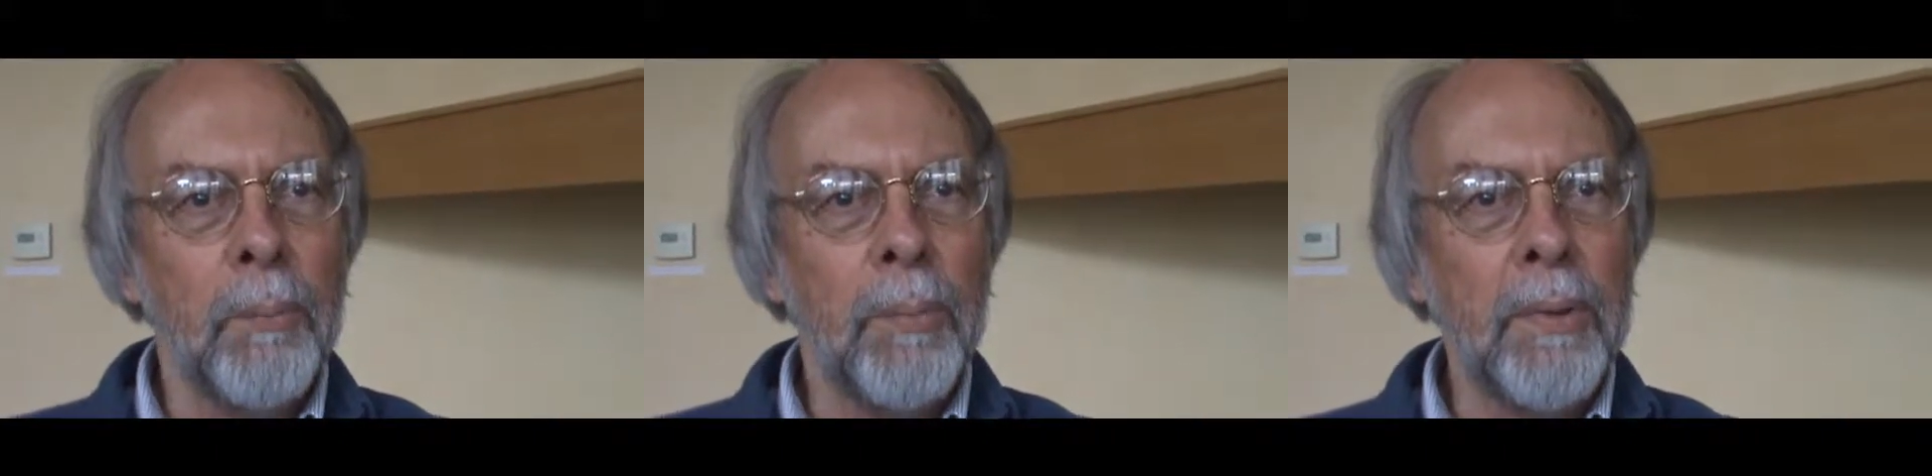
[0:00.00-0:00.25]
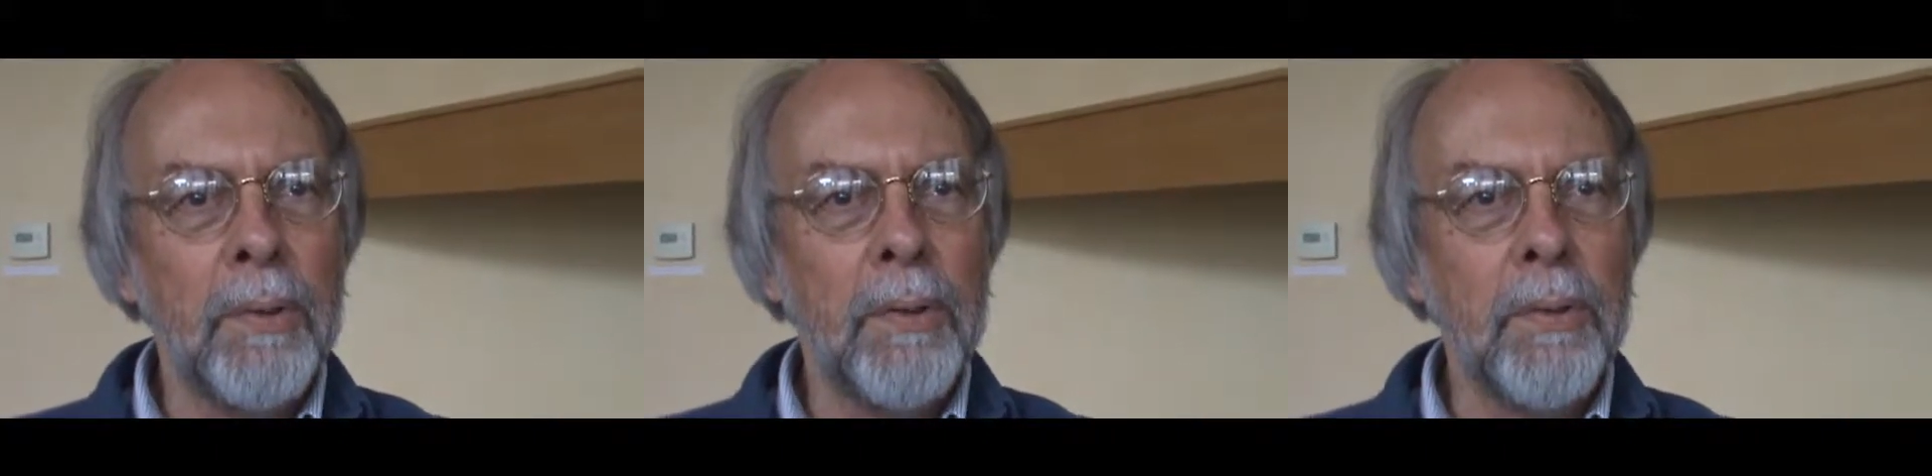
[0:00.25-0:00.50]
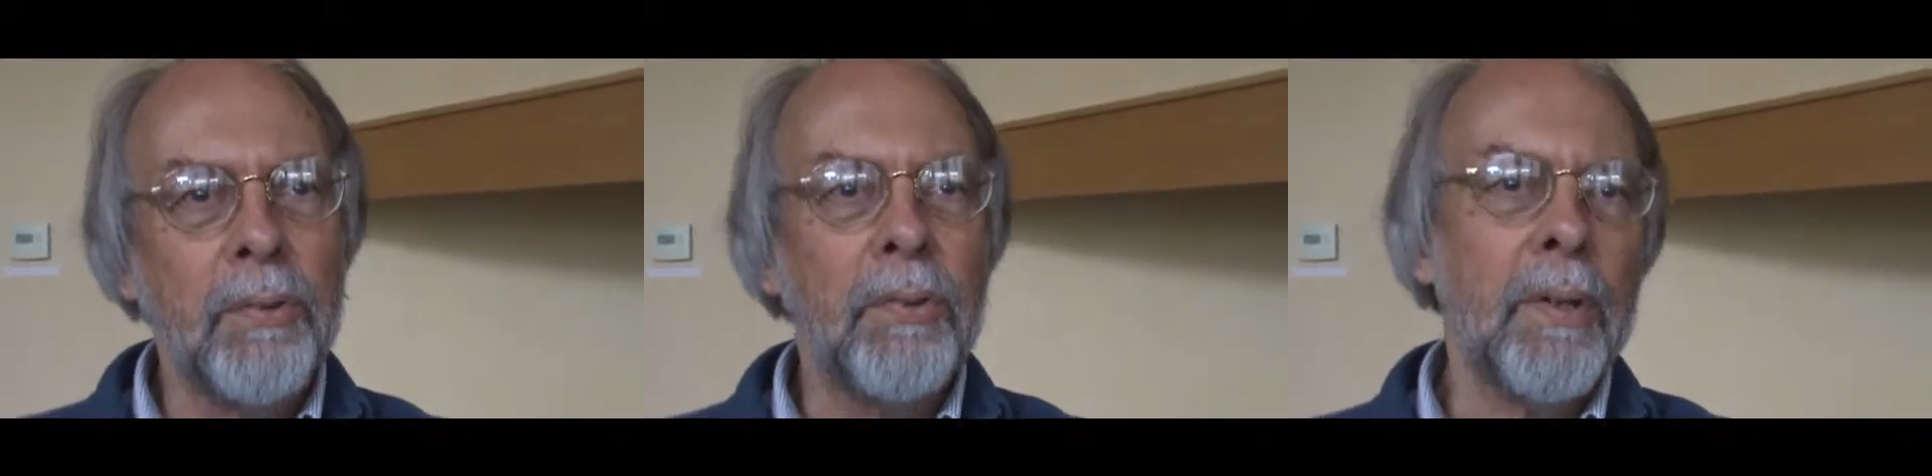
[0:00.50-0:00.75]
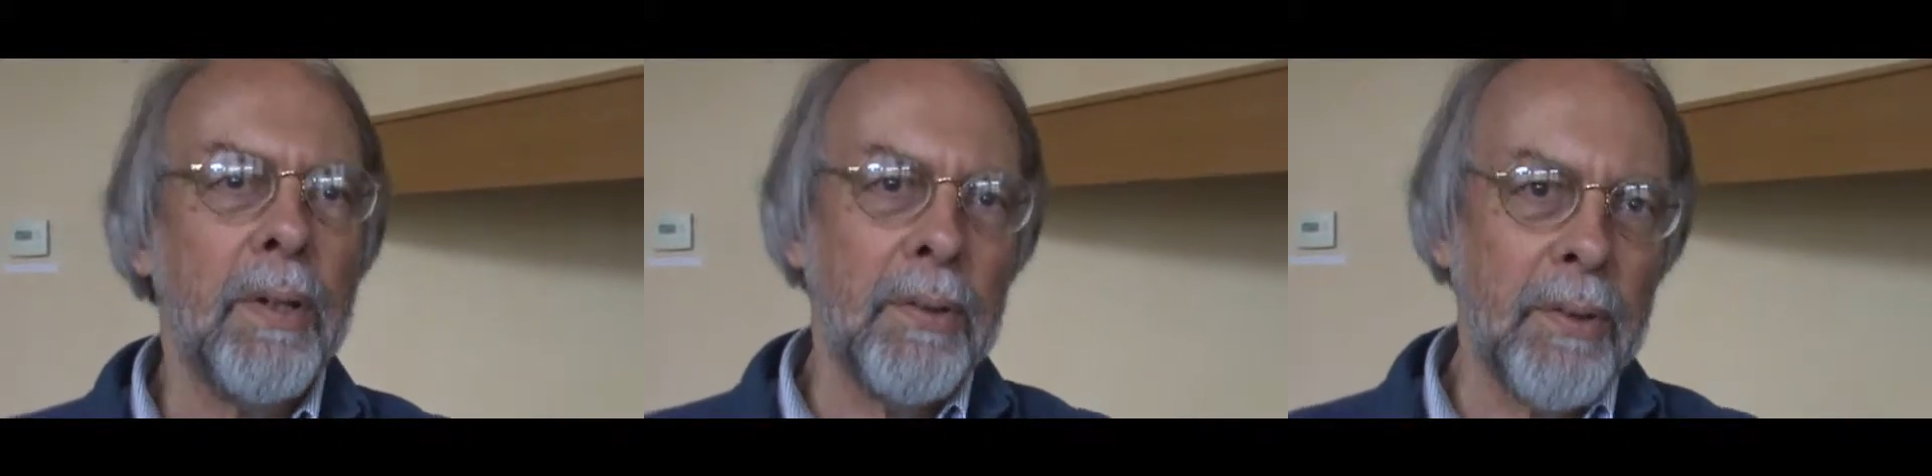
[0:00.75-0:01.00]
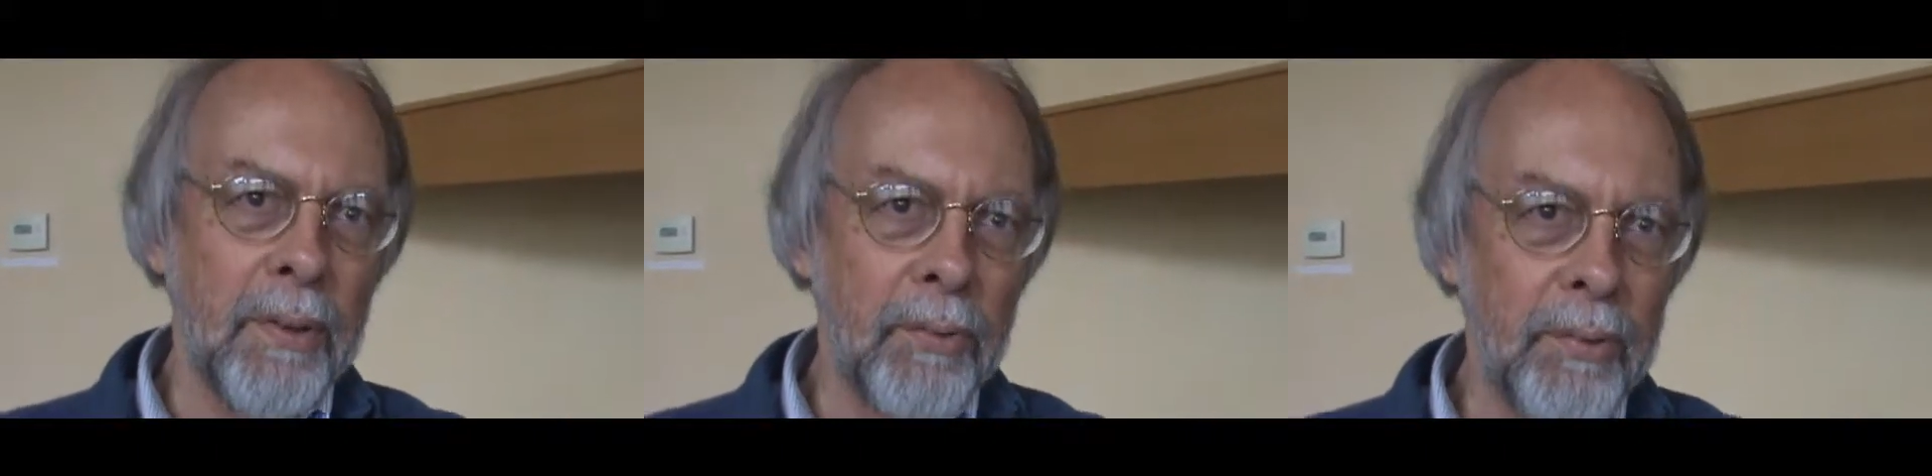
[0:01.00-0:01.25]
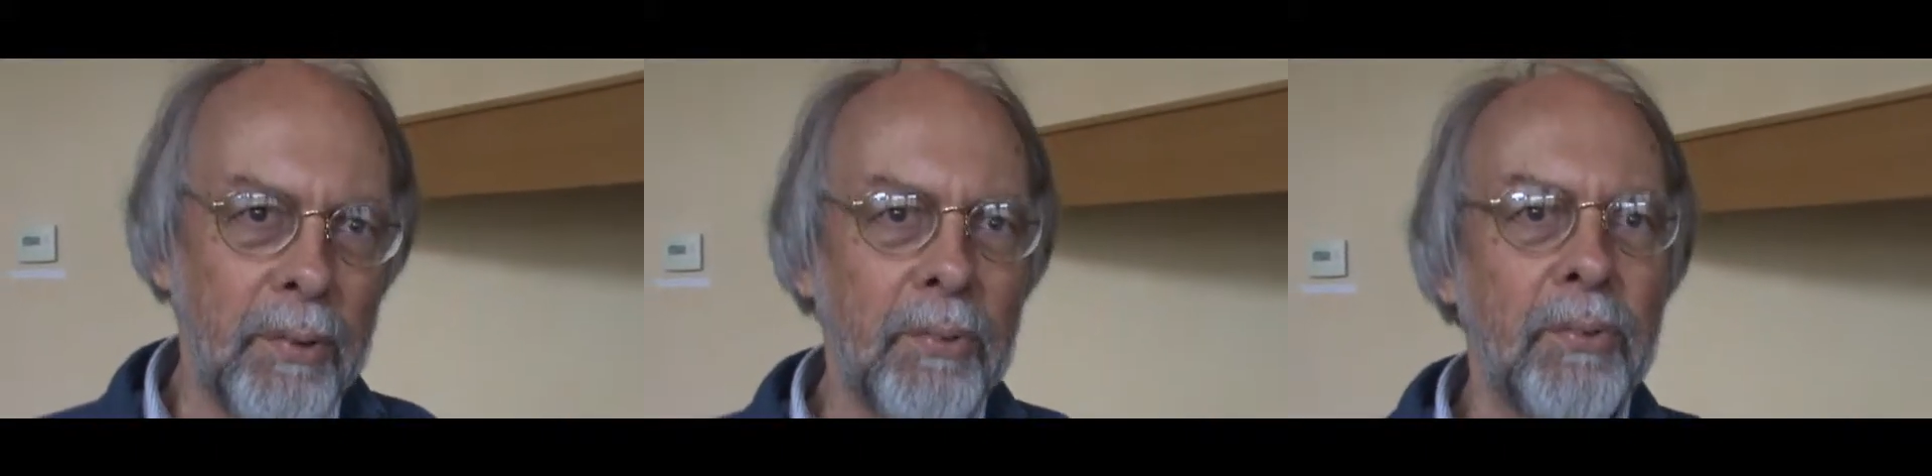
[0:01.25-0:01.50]
But in addition to that,
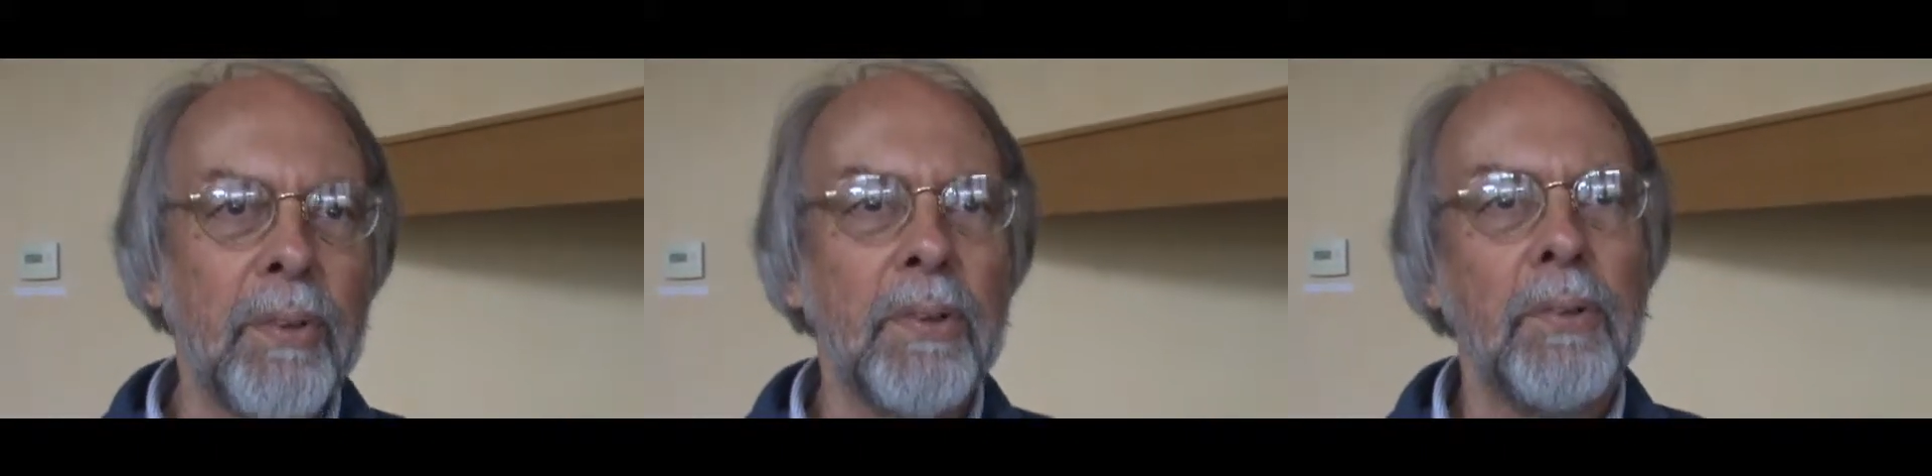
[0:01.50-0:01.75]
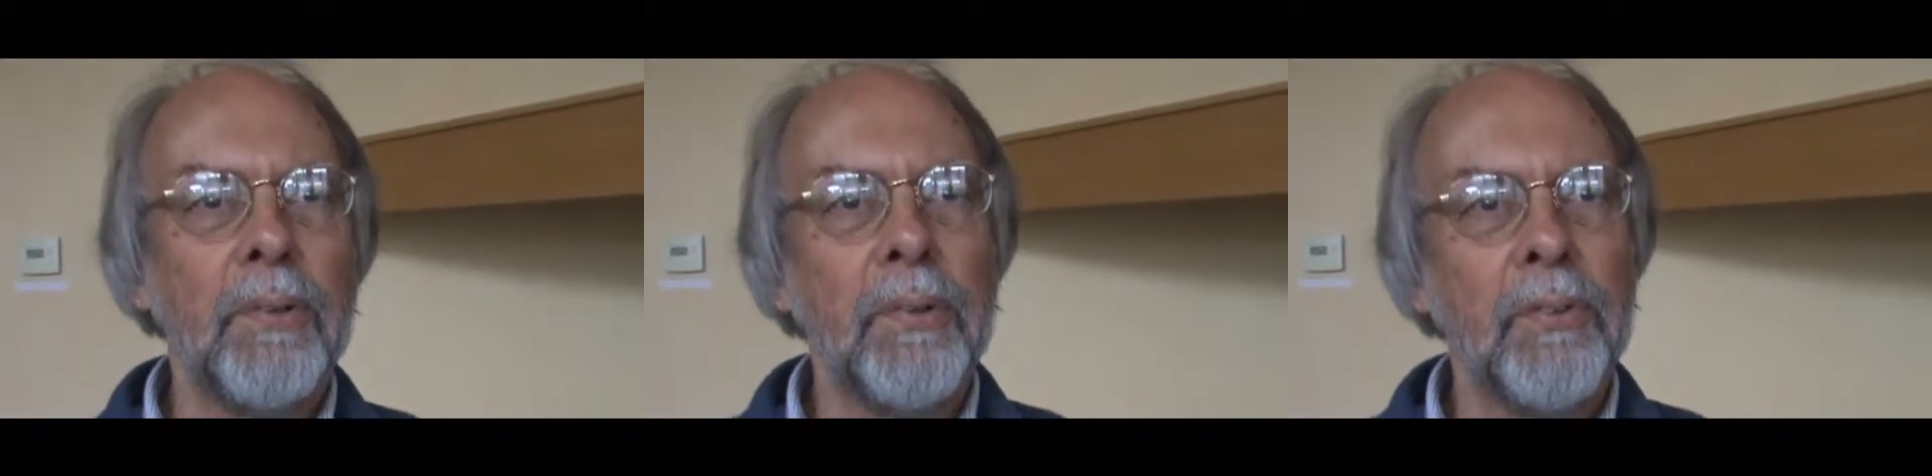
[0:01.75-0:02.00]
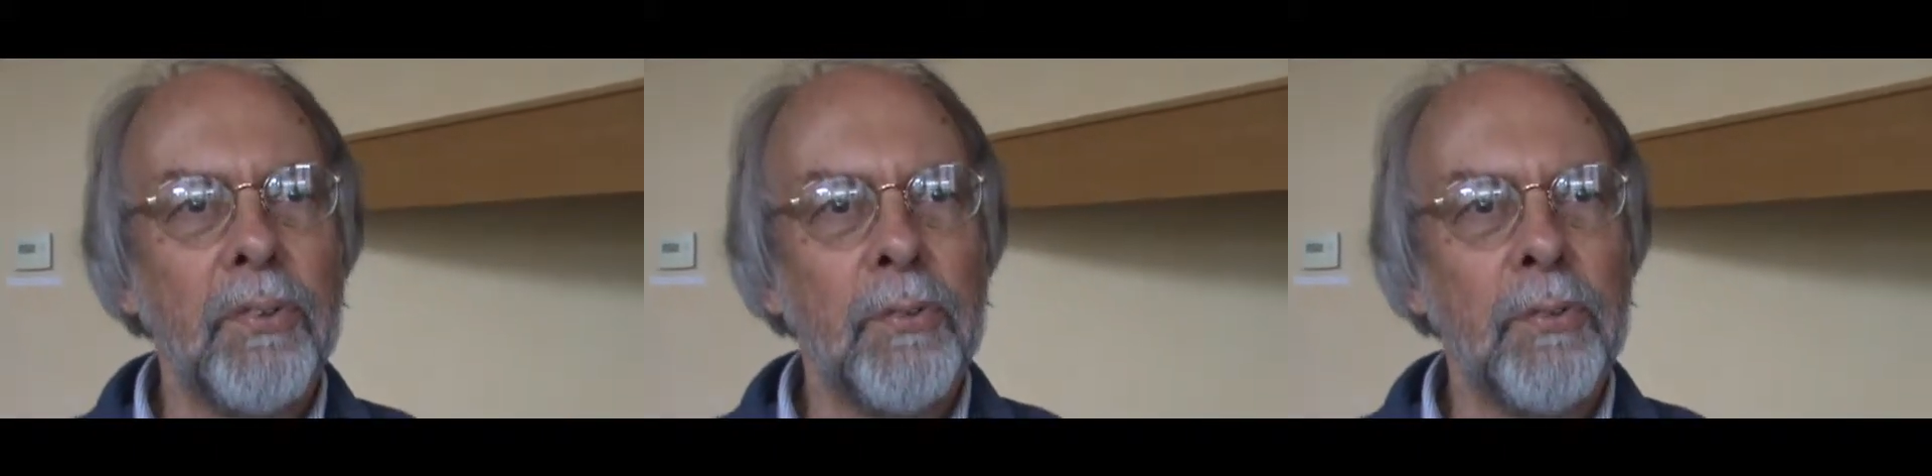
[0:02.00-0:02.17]
Dennis Klosek, of course,